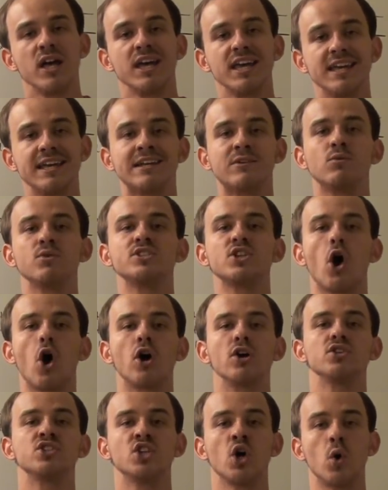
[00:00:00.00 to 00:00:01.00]
equals
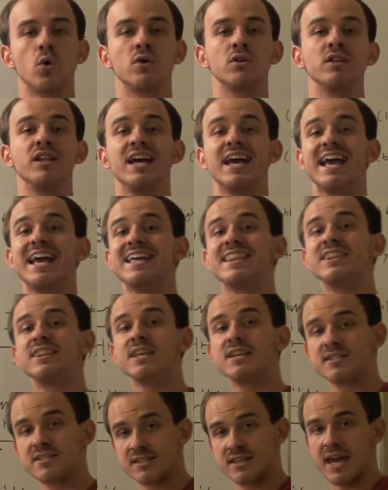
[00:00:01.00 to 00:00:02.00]
R total in
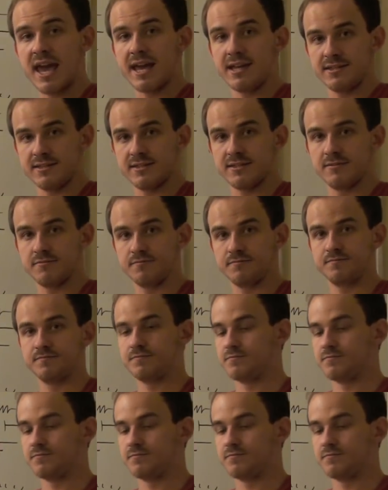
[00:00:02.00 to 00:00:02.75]
this case.